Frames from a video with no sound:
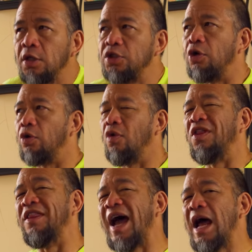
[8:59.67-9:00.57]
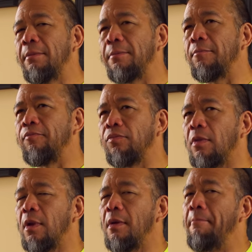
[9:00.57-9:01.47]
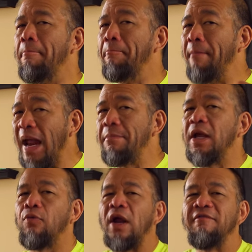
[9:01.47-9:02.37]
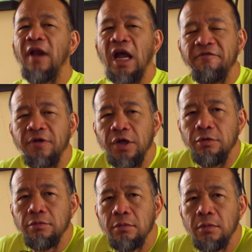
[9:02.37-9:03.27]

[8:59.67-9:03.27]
So that may be a red flag for you.